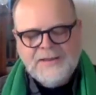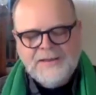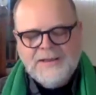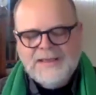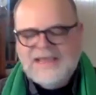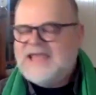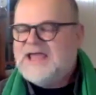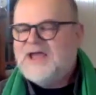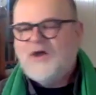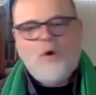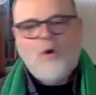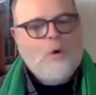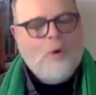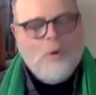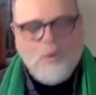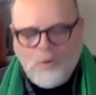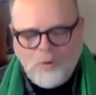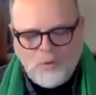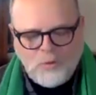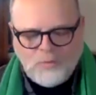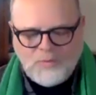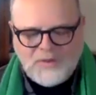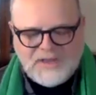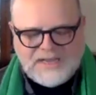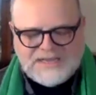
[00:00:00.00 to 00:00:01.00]
He
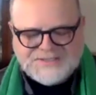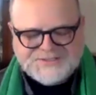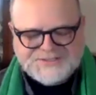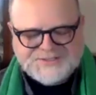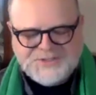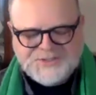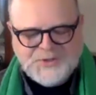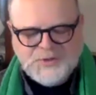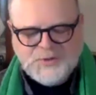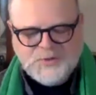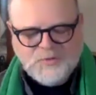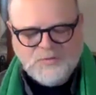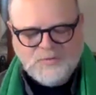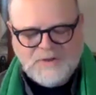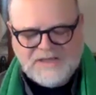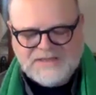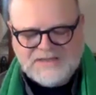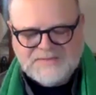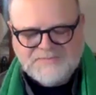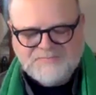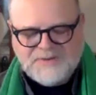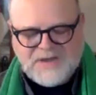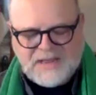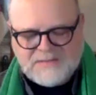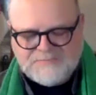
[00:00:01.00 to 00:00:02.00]
always knew where the
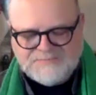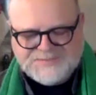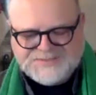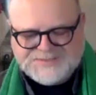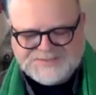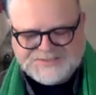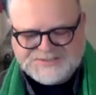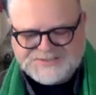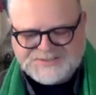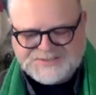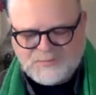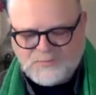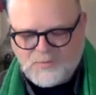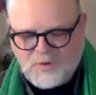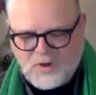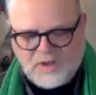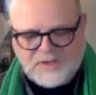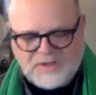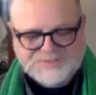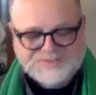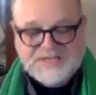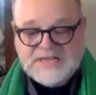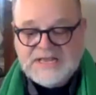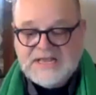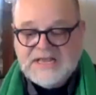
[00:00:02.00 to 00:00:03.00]
plump sister
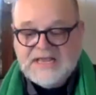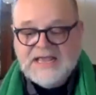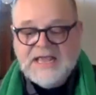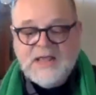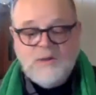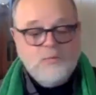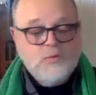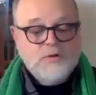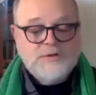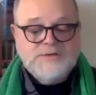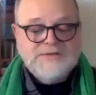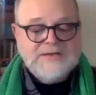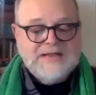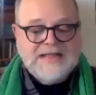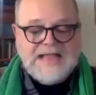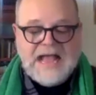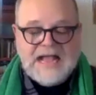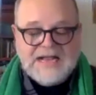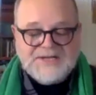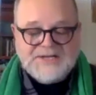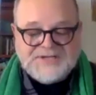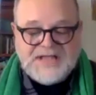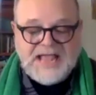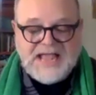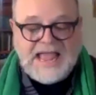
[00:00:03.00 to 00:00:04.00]
was. He wouldn't
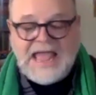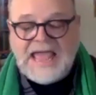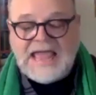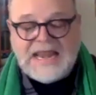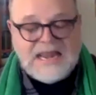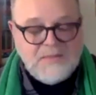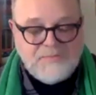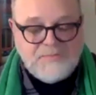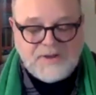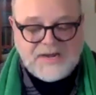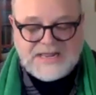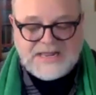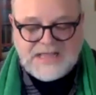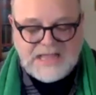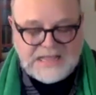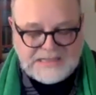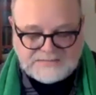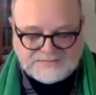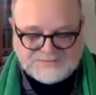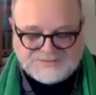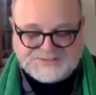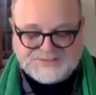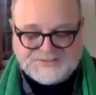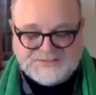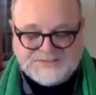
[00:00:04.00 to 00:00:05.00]
catch anybody
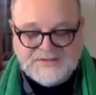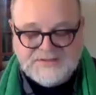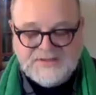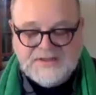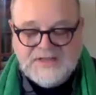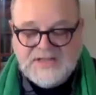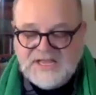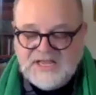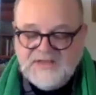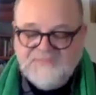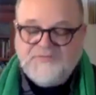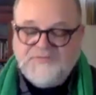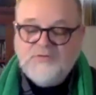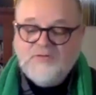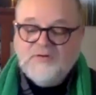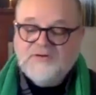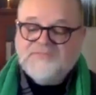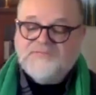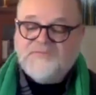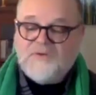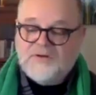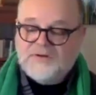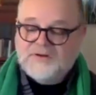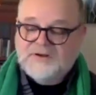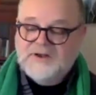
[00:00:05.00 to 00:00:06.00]
else. If you had
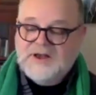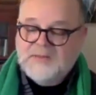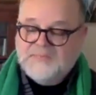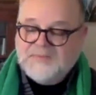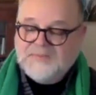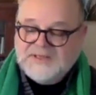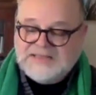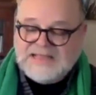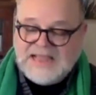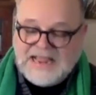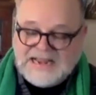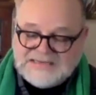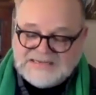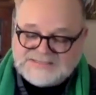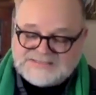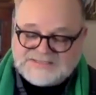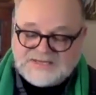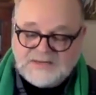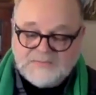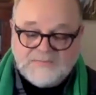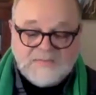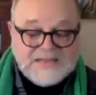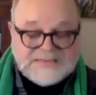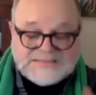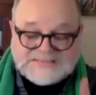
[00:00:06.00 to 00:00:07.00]
fallen up against
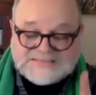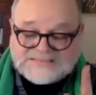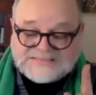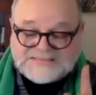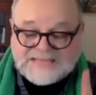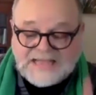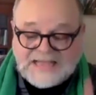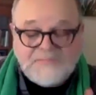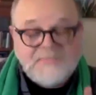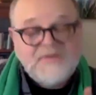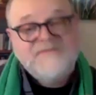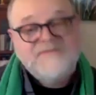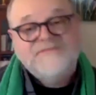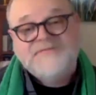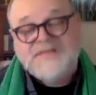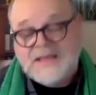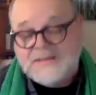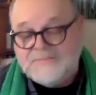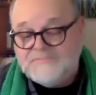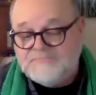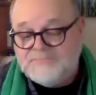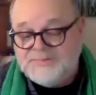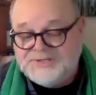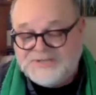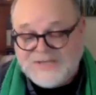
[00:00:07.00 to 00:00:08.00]
him, as some of
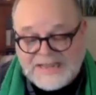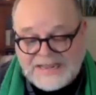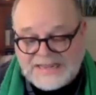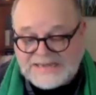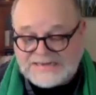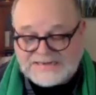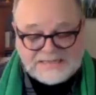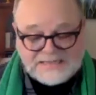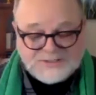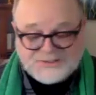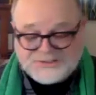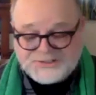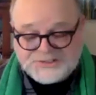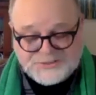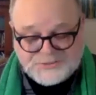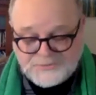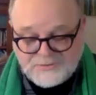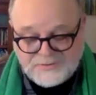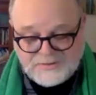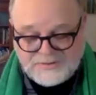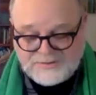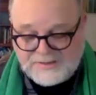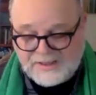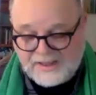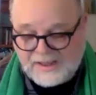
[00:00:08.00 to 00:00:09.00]
them did, and
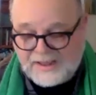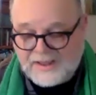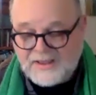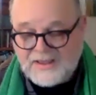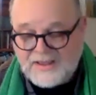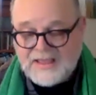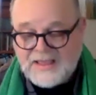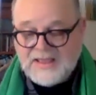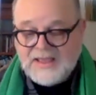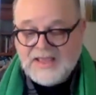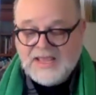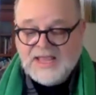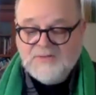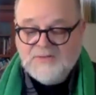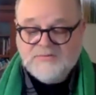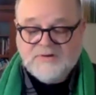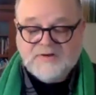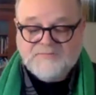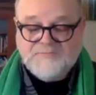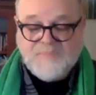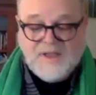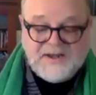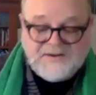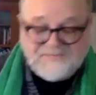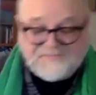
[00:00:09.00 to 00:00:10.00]
stood there, he would
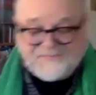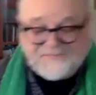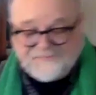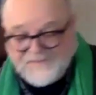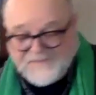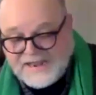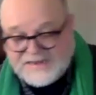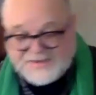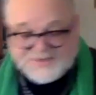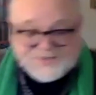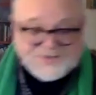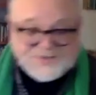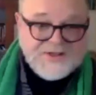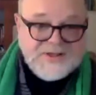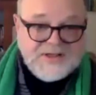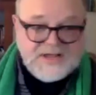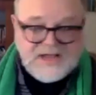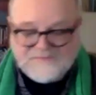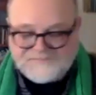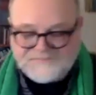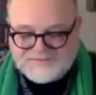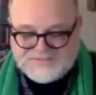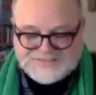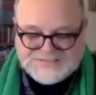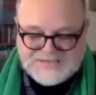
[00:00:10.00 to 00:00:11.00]
have made a feint
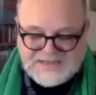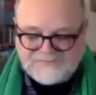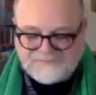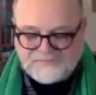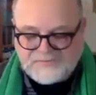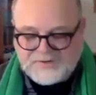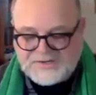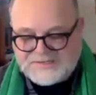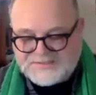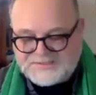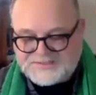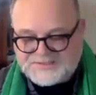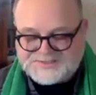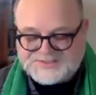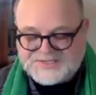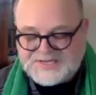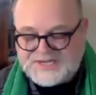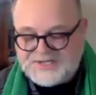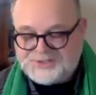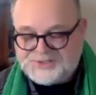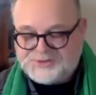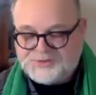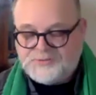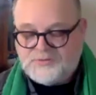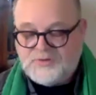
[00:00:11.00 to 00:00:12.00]
of endeavoring to
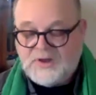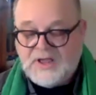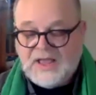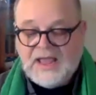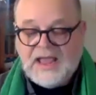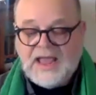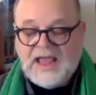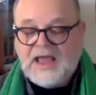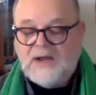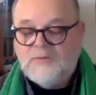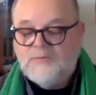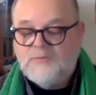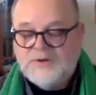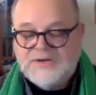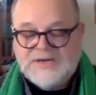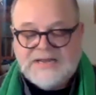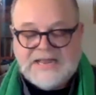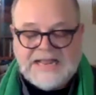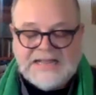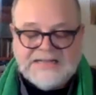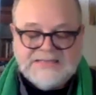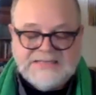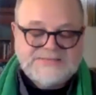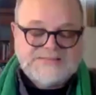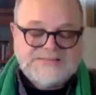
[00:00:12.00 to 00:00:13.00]
seize you and would
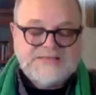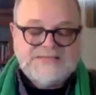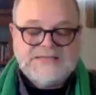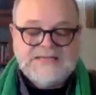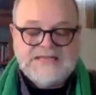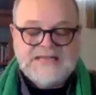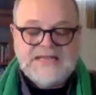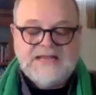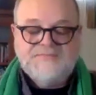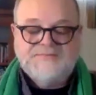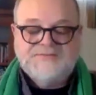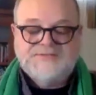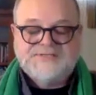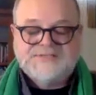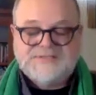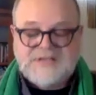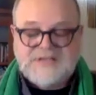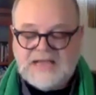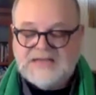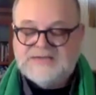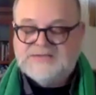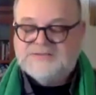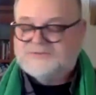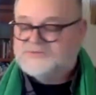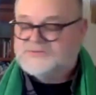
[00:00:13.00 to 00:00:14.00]
instantly have
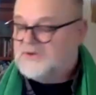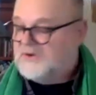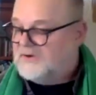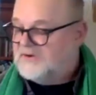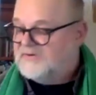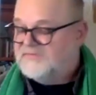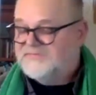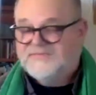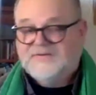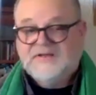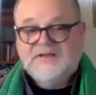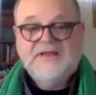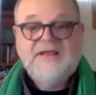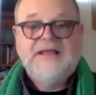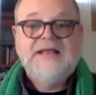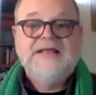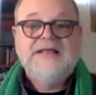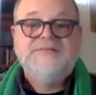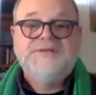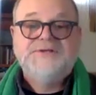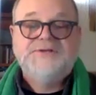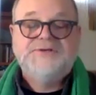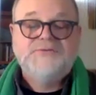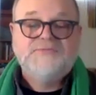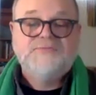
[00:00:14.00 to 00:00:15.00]
sidled off in
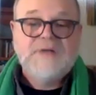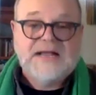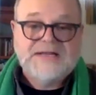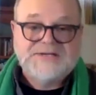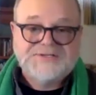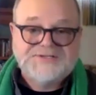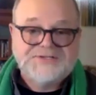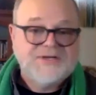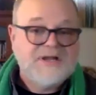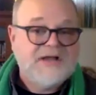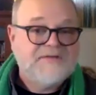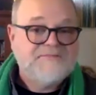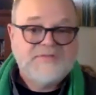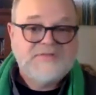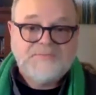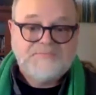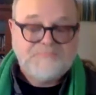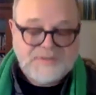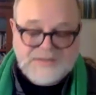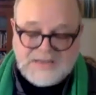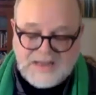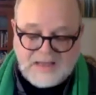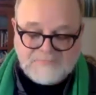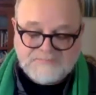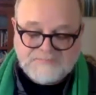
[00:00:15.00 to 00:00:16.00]
the direction of the
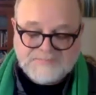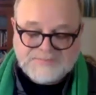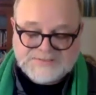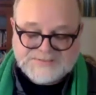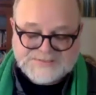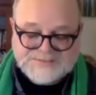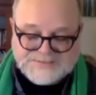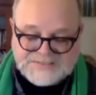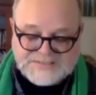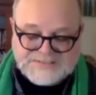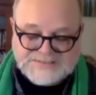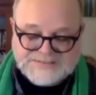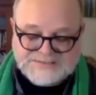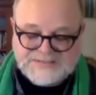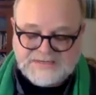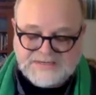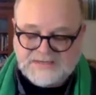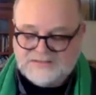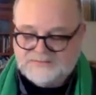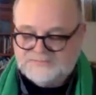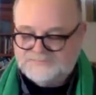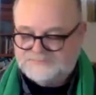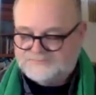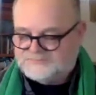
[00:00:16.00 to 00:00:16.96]
plump sister.